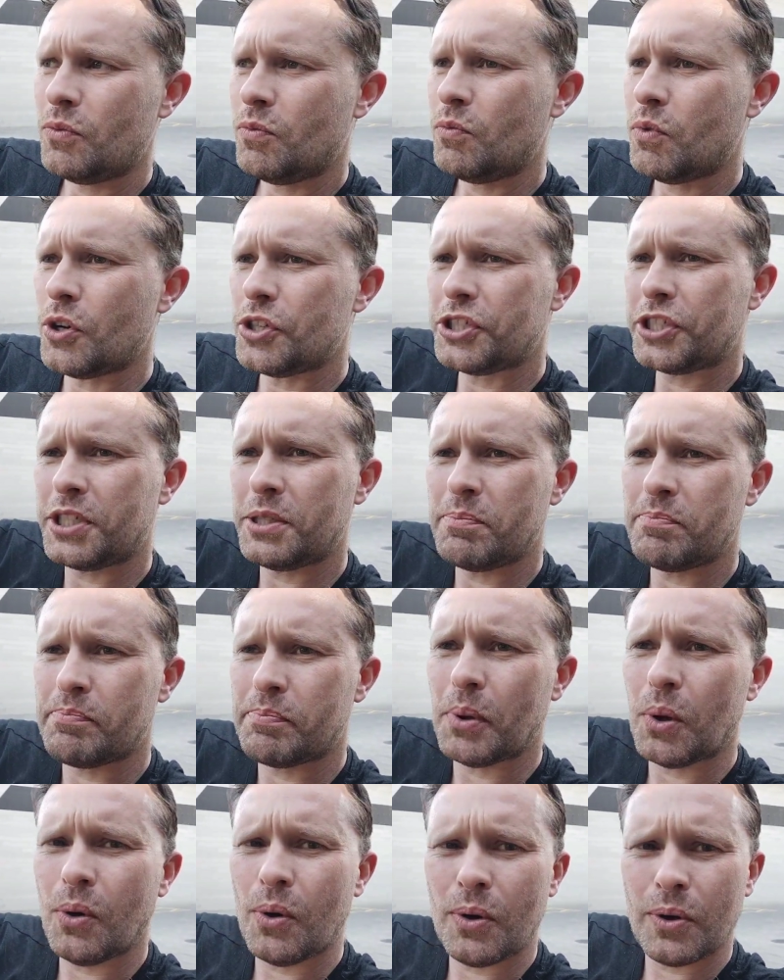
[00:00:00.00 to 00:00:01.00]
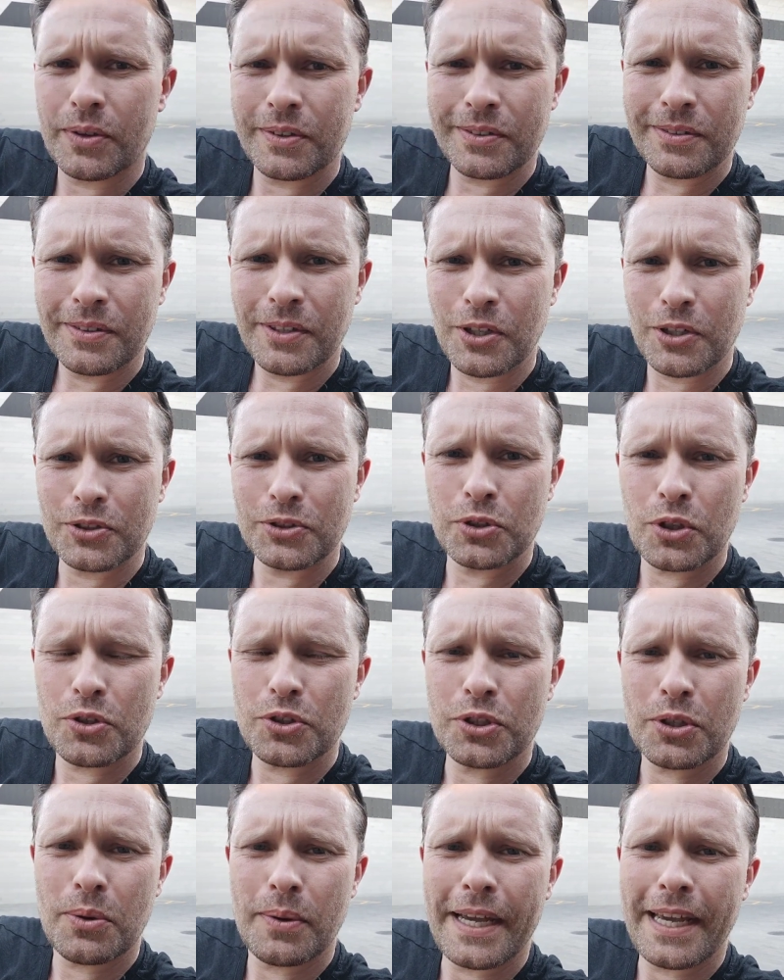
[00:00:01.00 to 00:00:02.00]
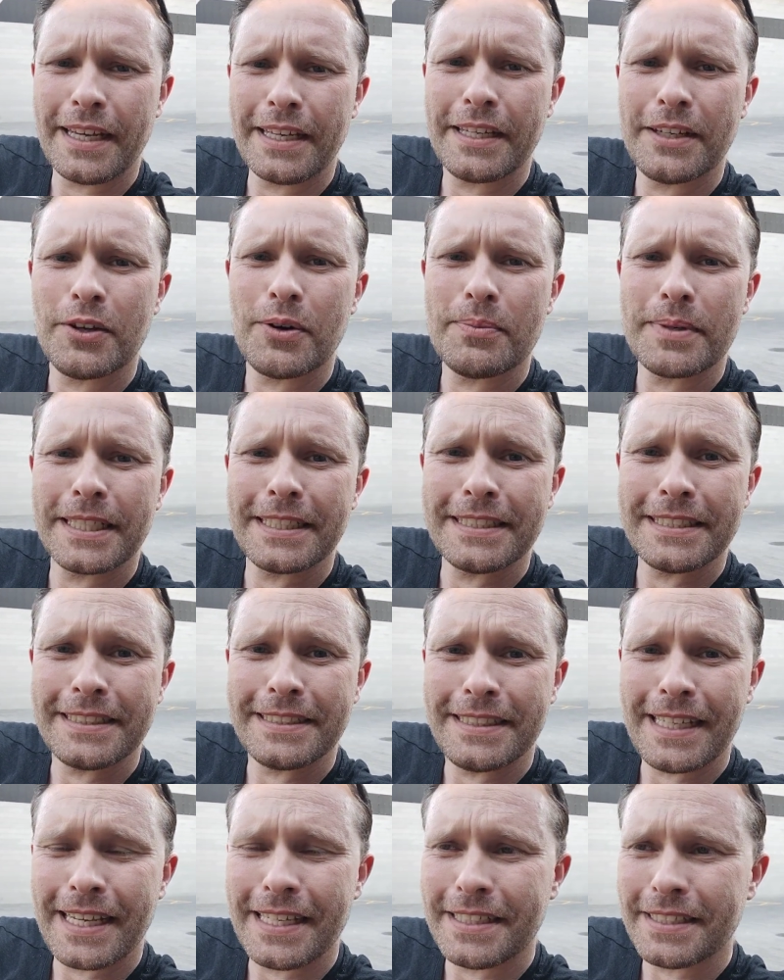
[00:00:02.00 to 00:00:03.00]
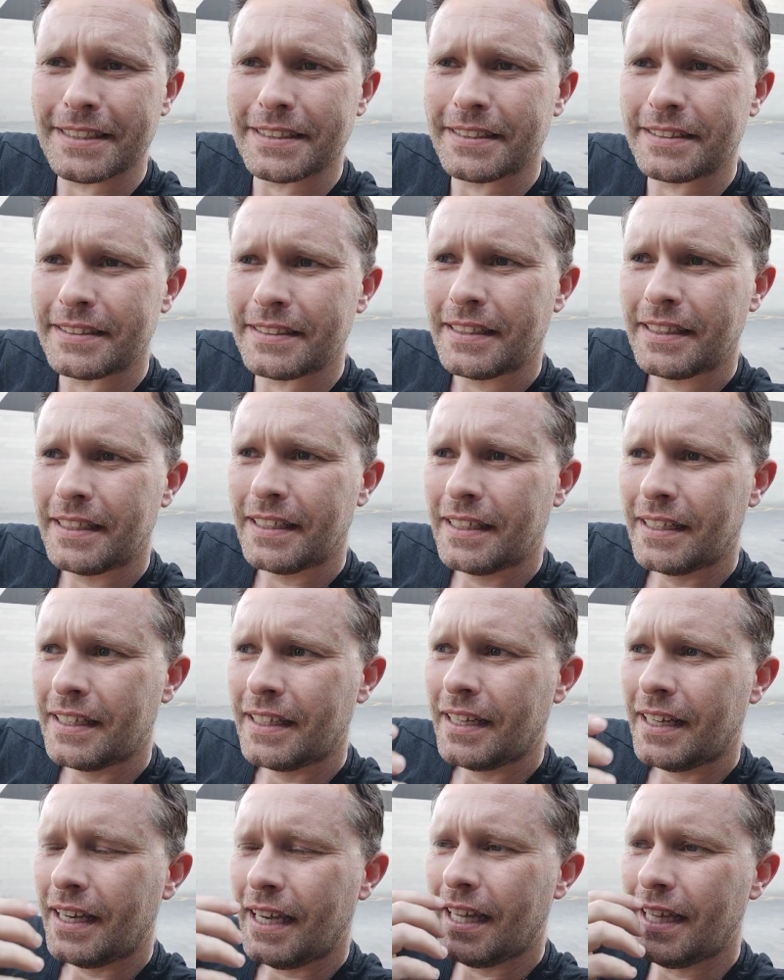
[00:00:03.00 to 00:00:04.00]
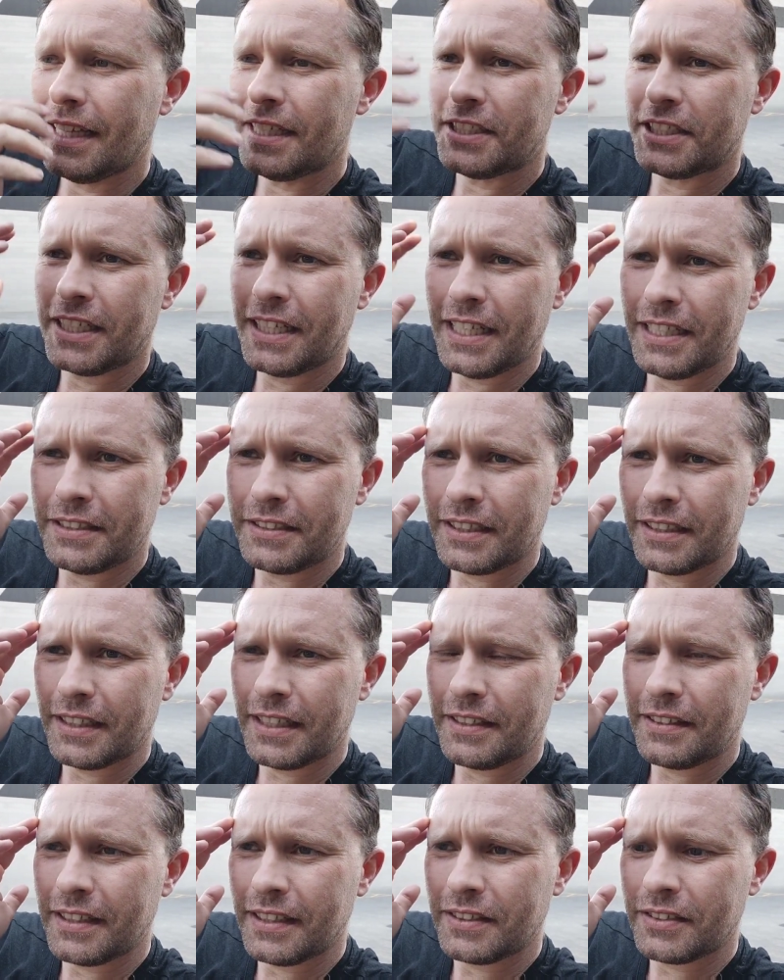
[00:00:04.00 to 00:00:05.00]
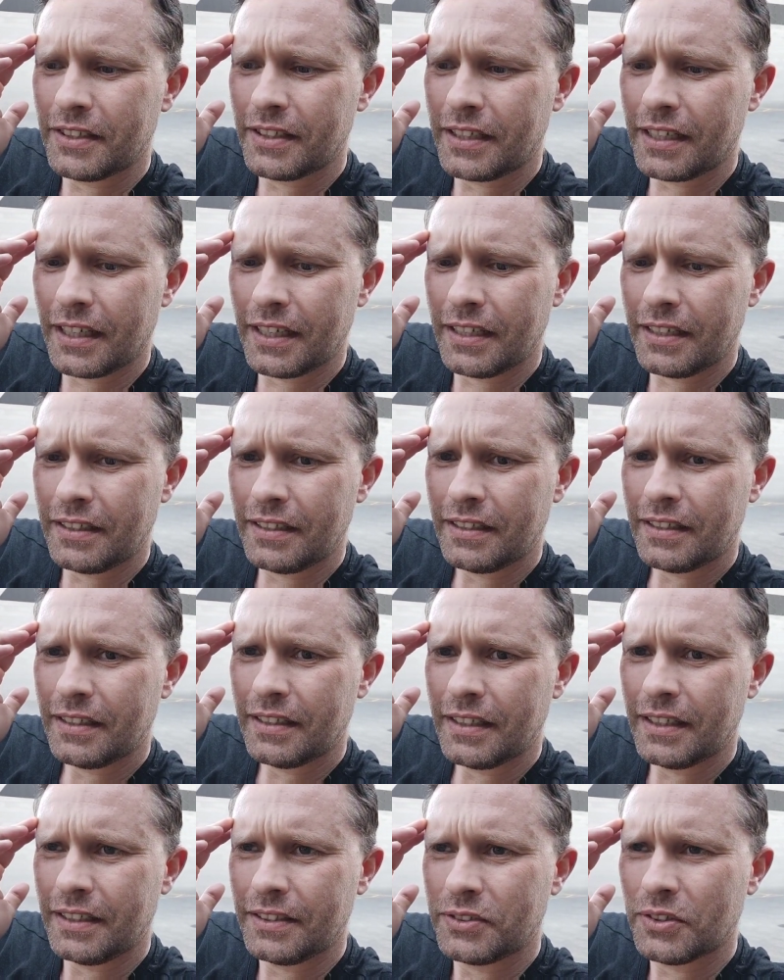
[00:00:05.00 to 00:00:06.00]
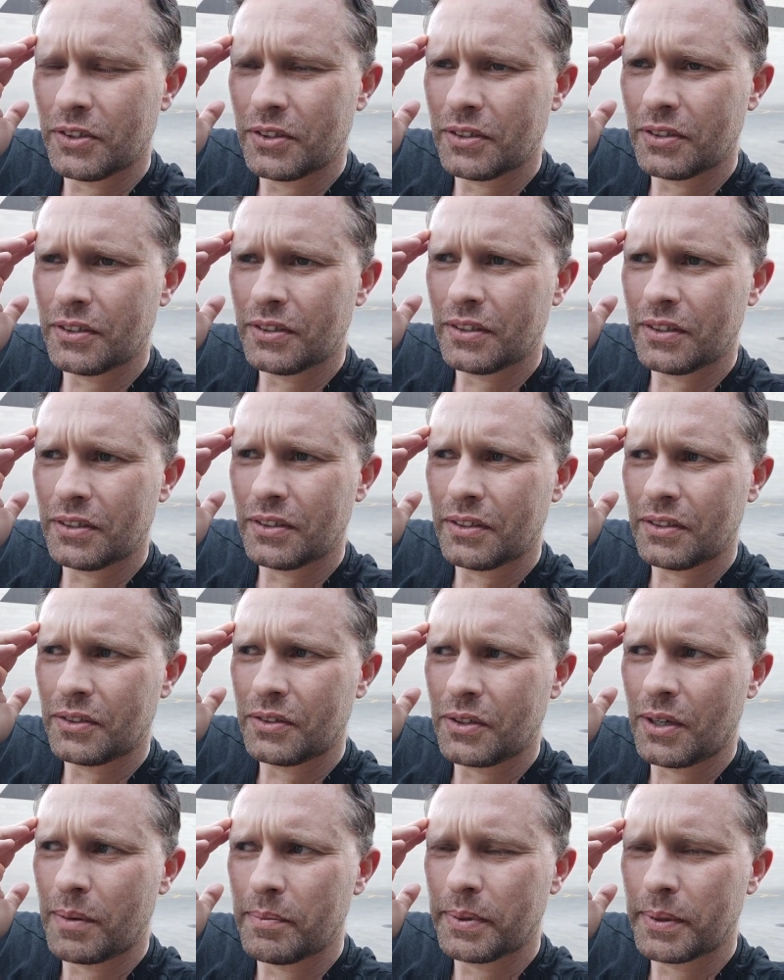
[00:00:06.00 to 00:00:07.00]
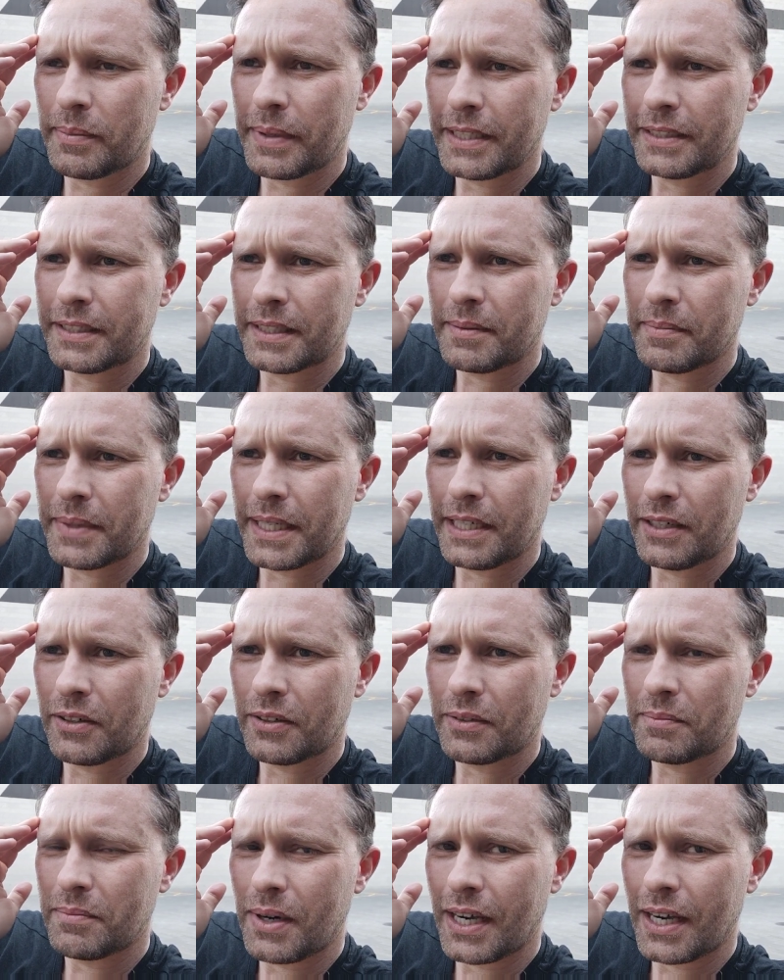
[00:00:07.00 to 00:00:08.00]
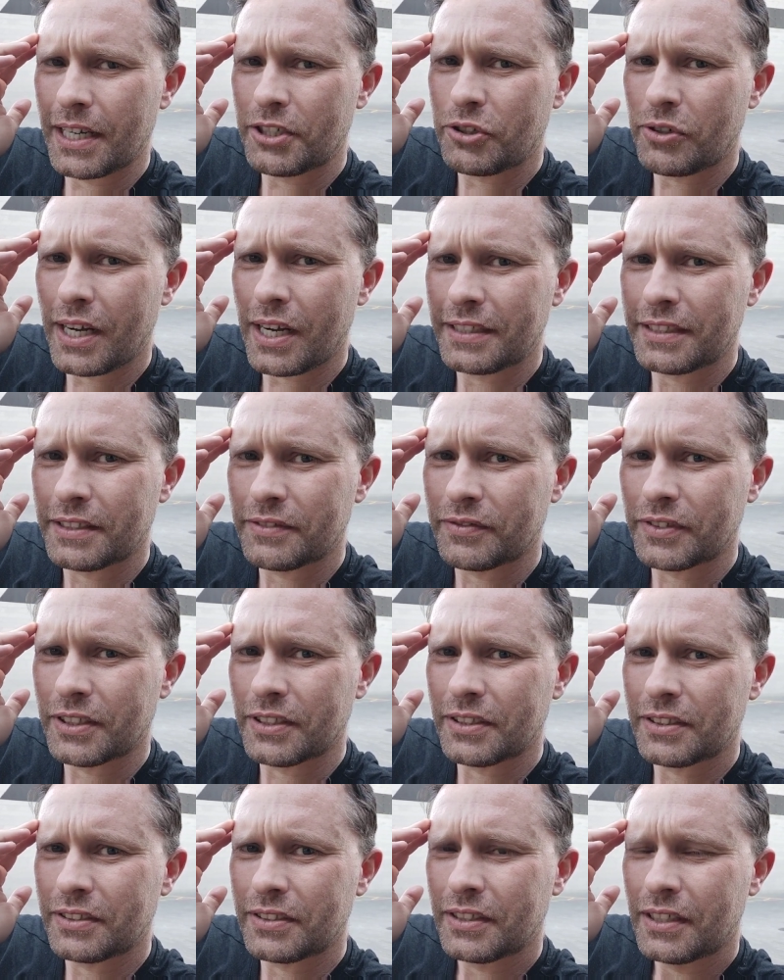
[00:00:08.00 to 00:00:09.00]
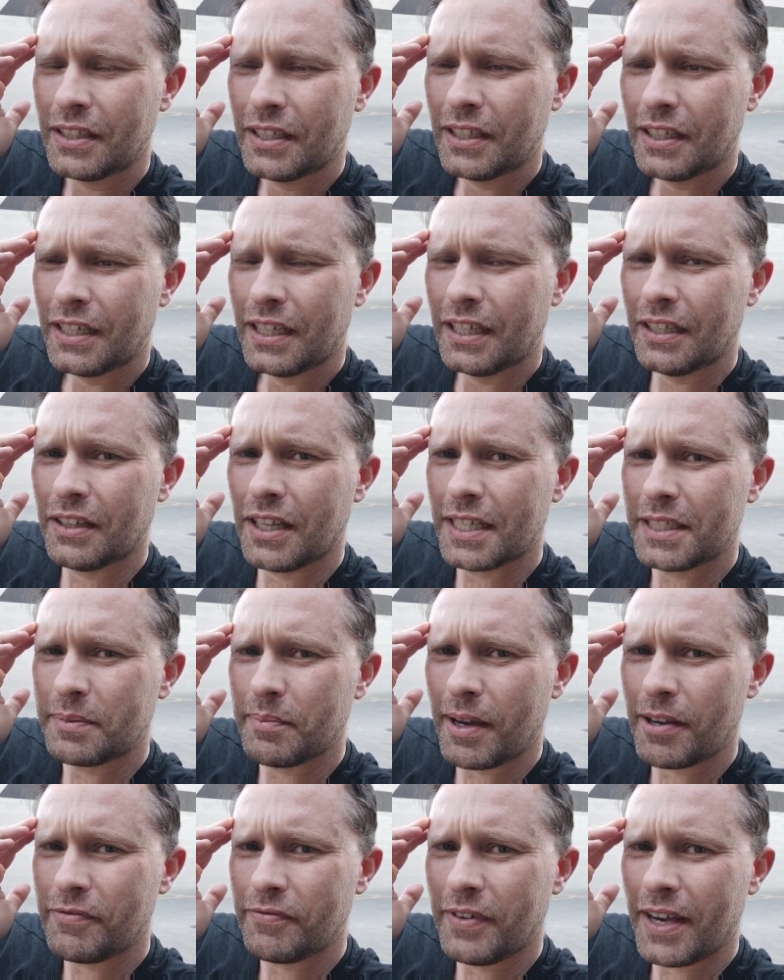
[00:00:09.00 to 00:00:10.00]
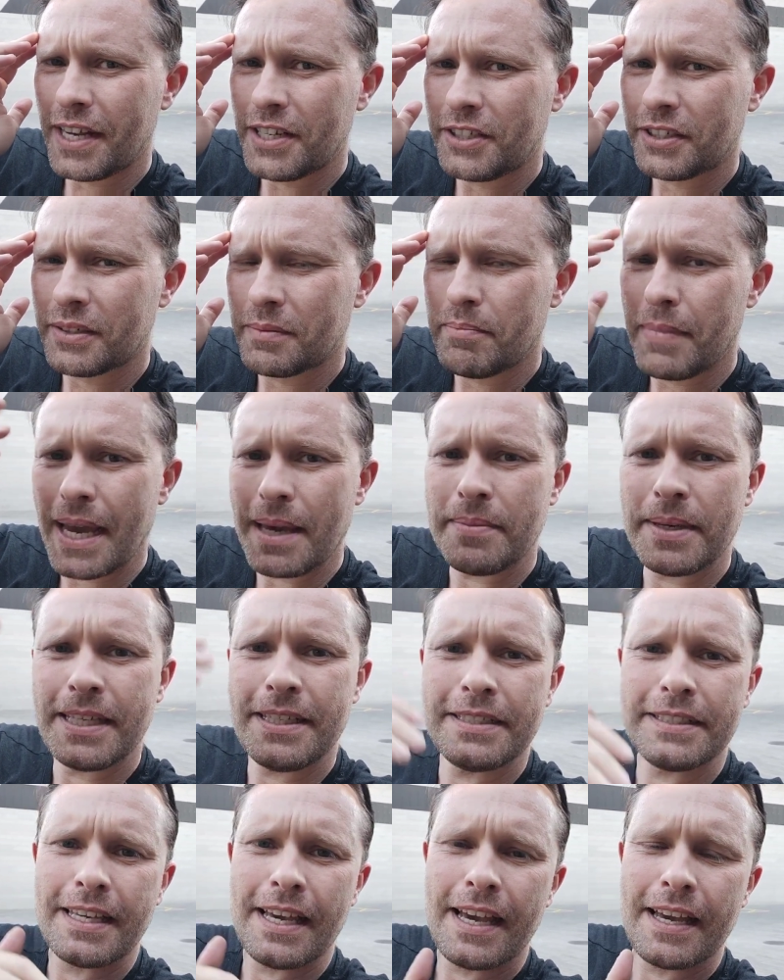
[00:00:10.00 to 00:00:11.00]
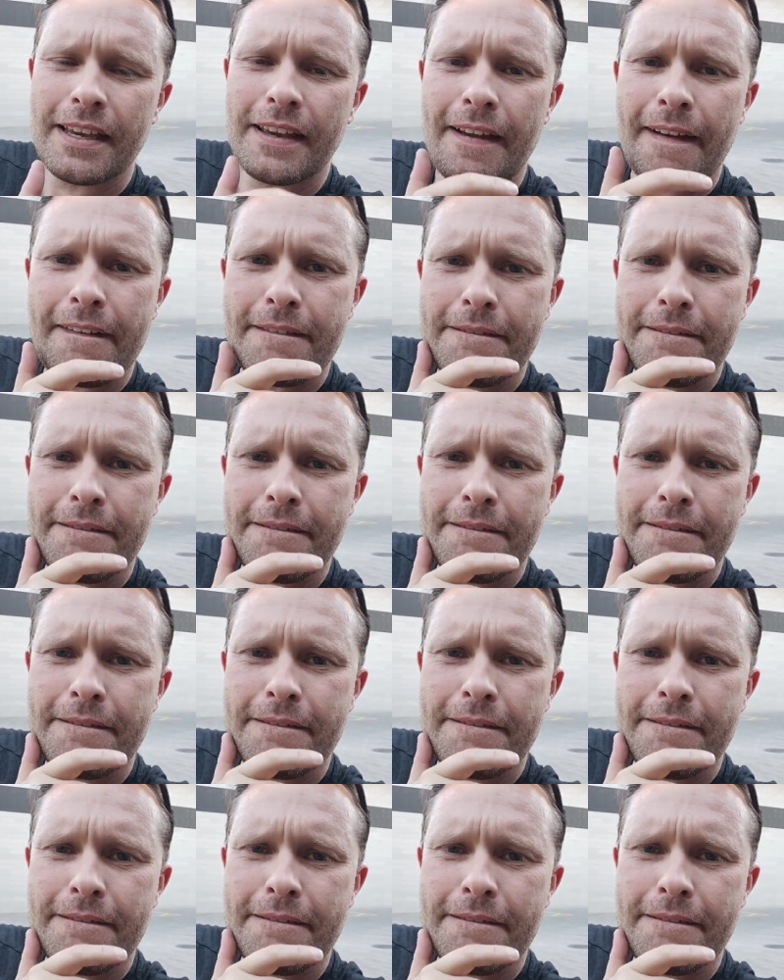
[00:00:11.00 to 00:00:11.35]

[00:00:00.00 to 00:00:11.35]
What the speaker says: what she bought, her socioeconomic status. And then she instantly thinks, okay, he's not complimenting me on my attractiveness, he likes my fashion, maybe he's gay.